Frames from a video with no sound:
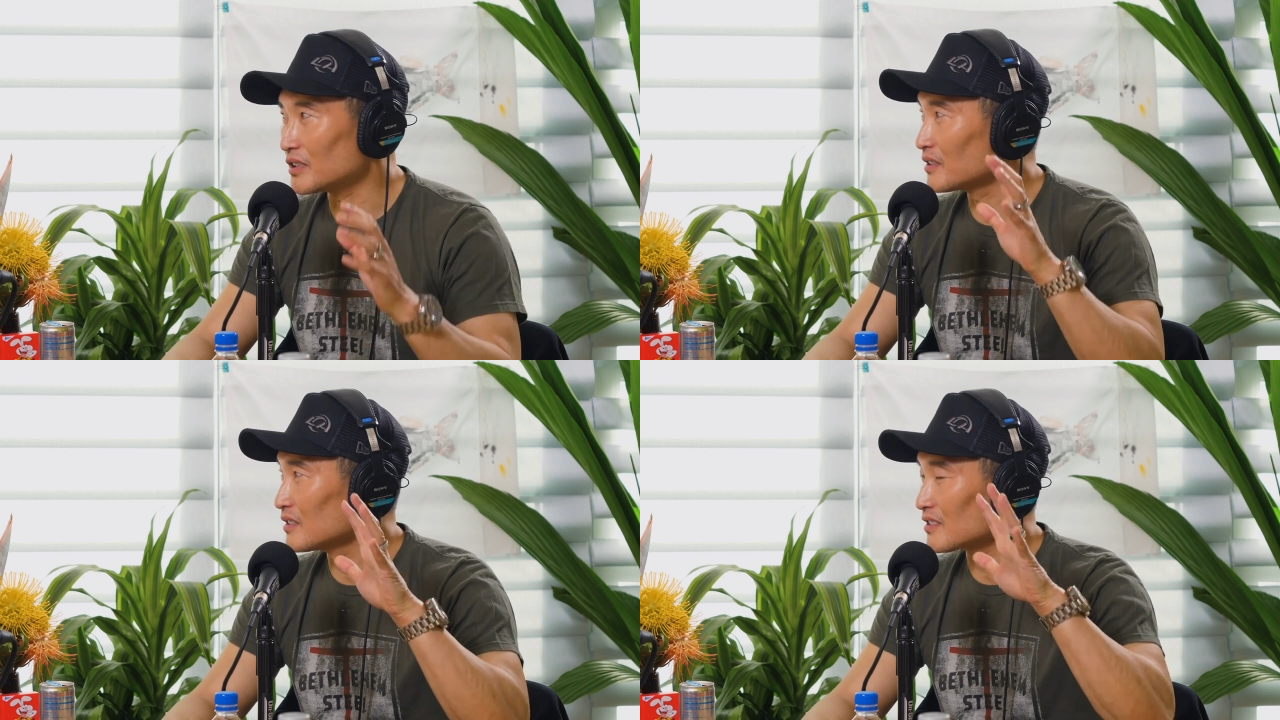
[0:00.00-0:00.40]
to
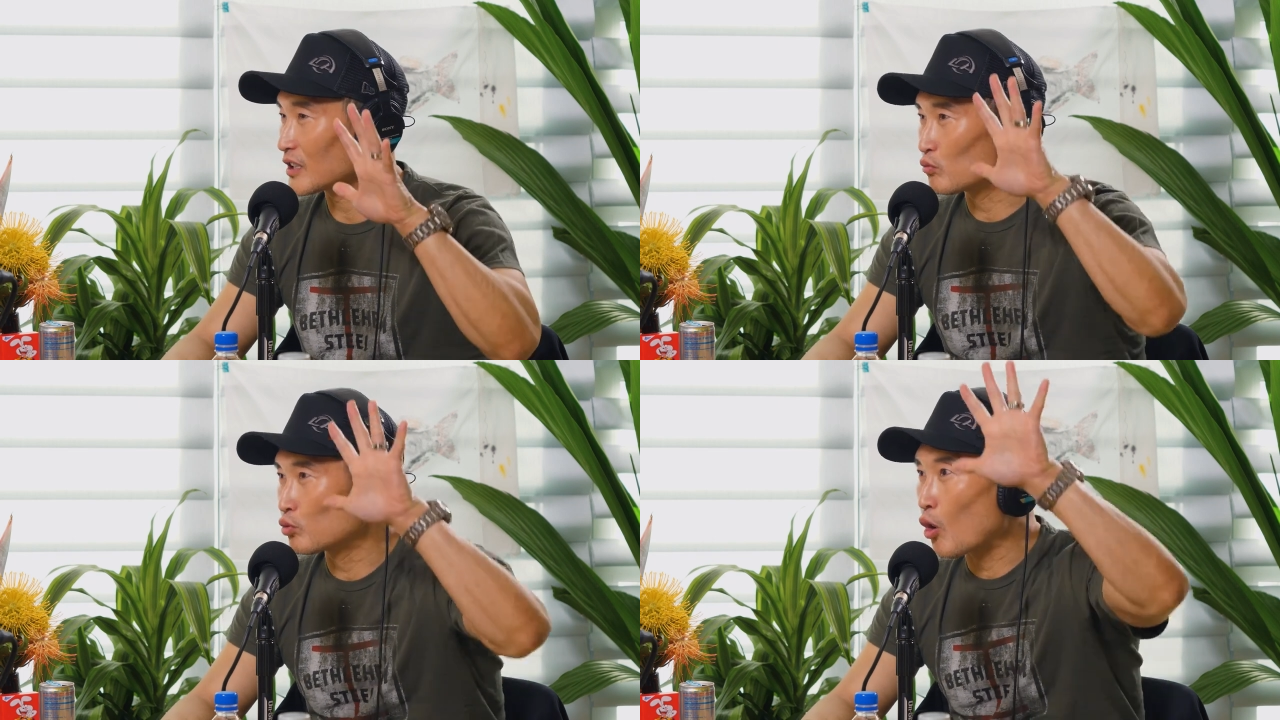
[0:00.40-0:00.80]
hear this like
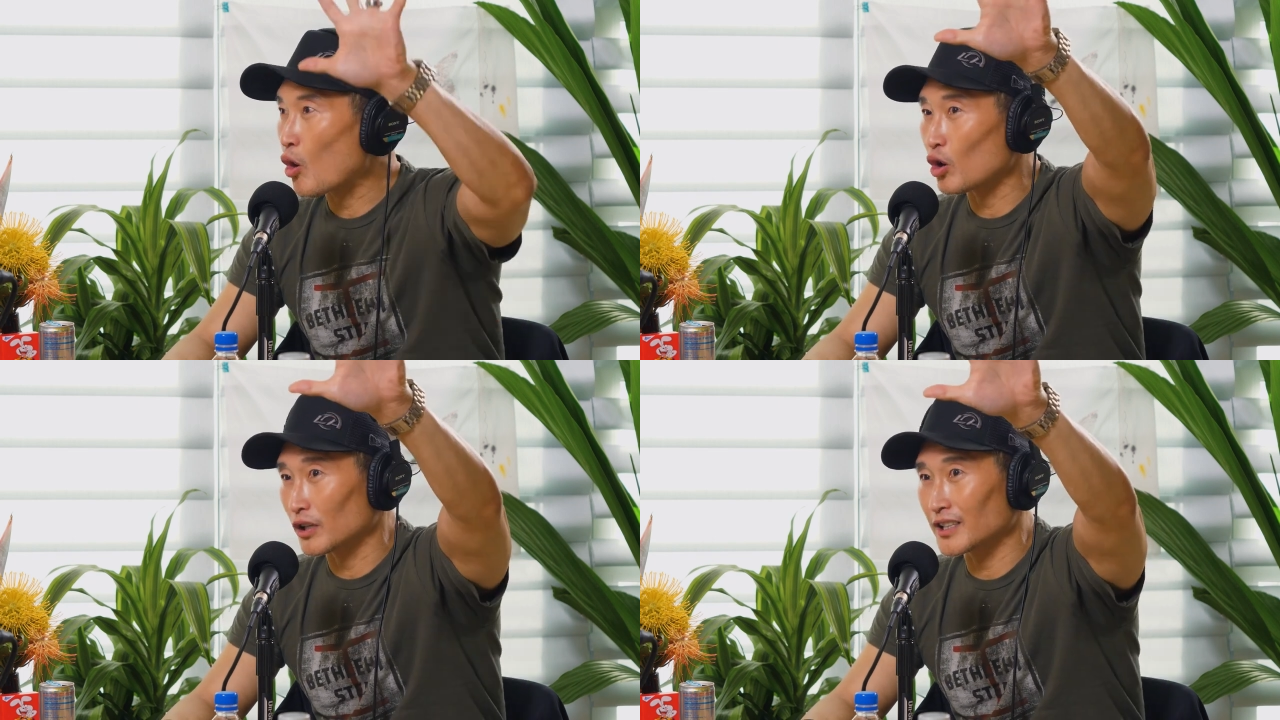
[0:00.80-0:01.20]

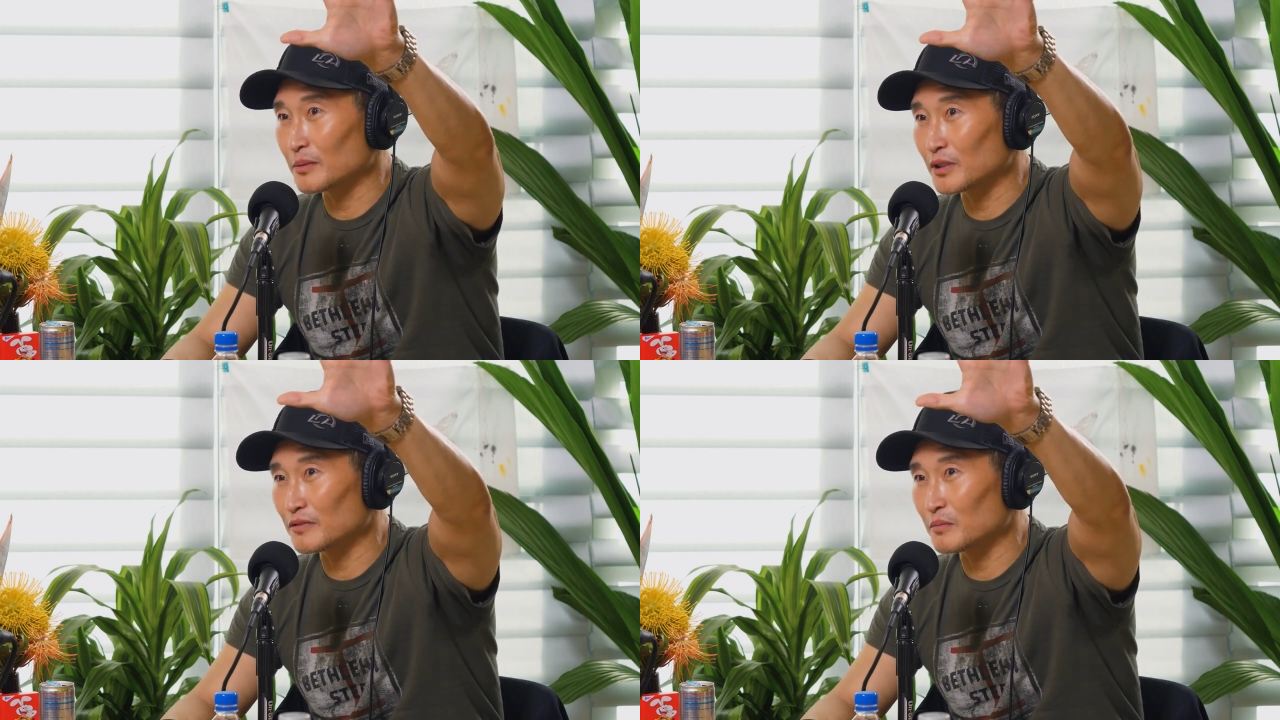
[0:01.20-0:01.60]
roar
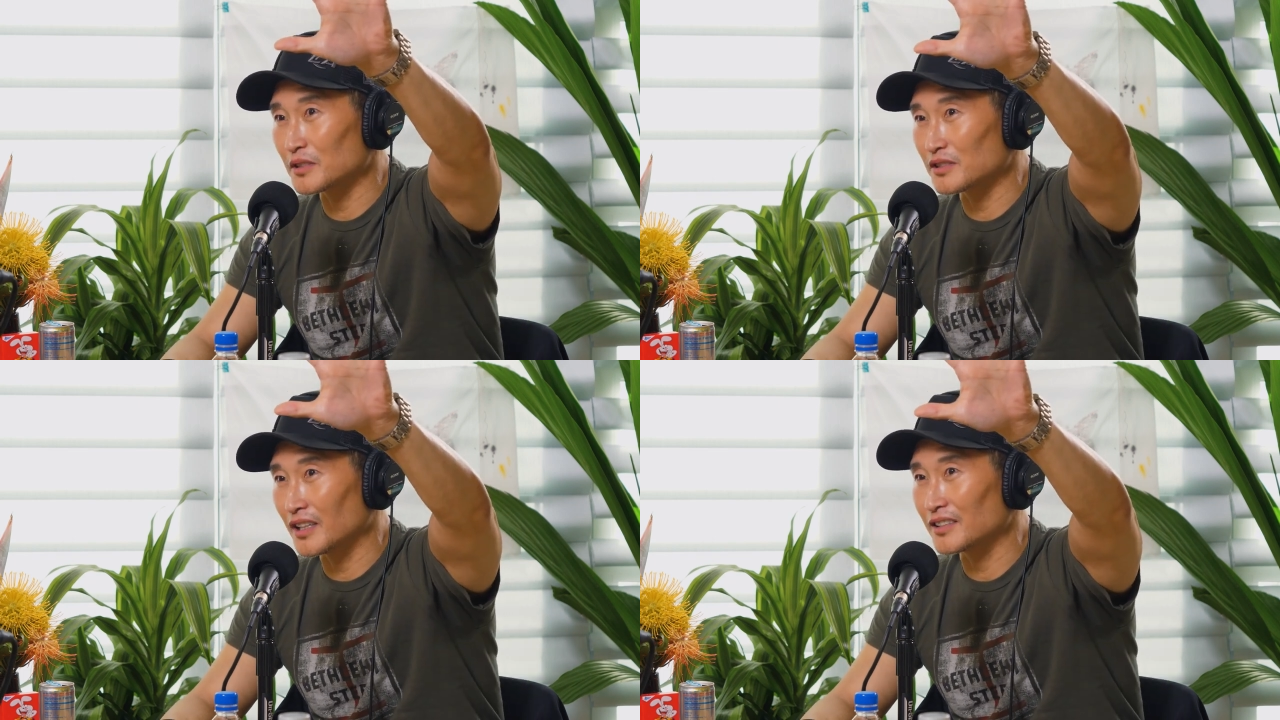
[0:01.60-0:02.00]
coming yeah, from I
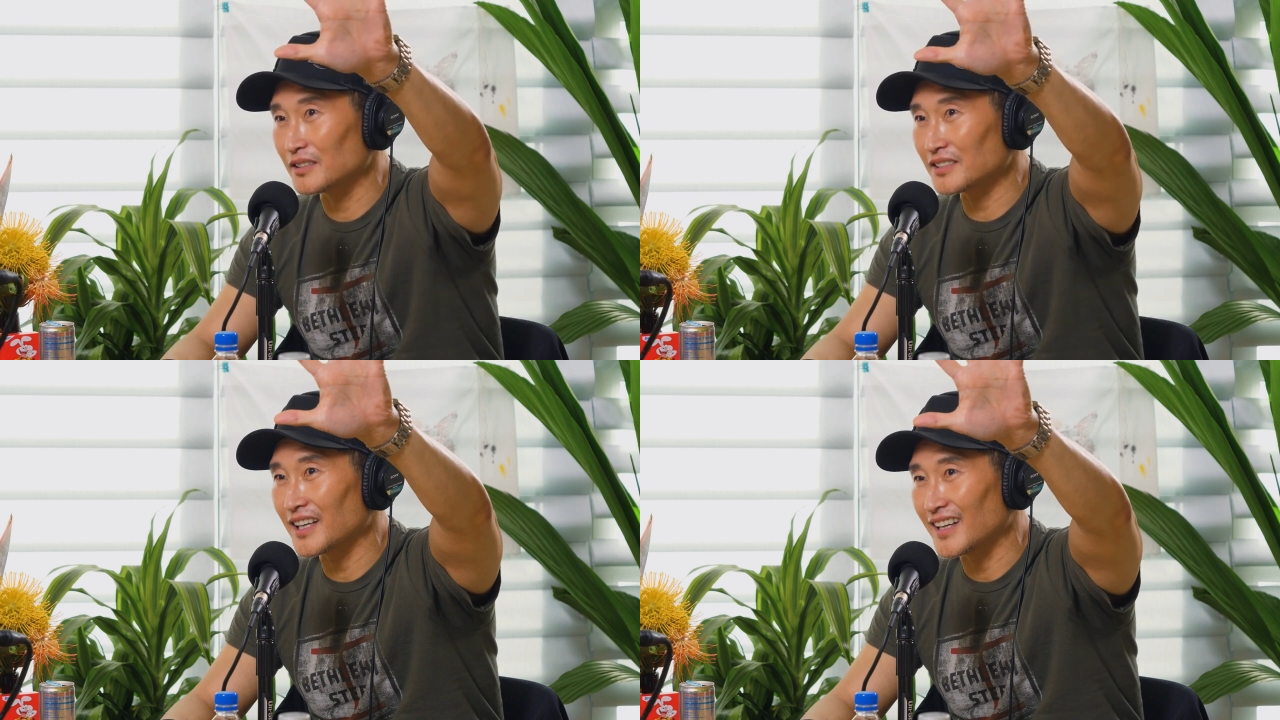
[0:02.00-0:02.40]
remember. the
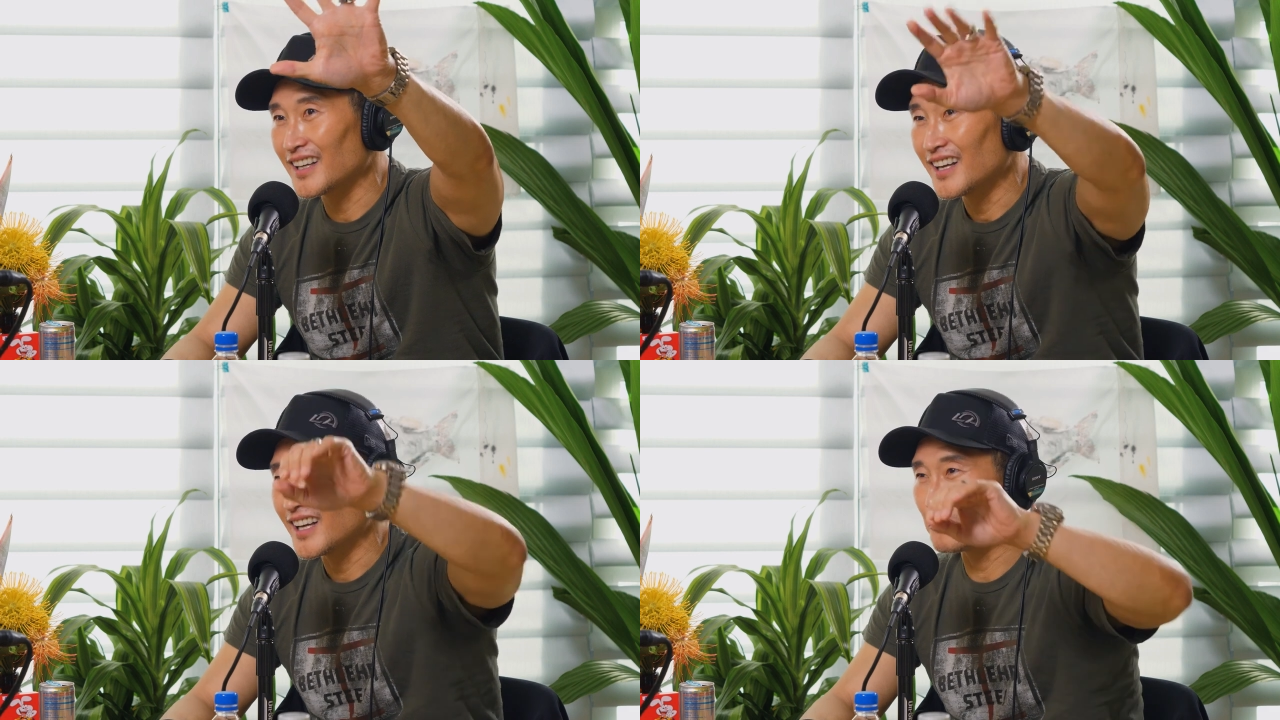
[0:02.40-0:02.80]
jungle. Yeah, yeah, yeah, yeah. yeah.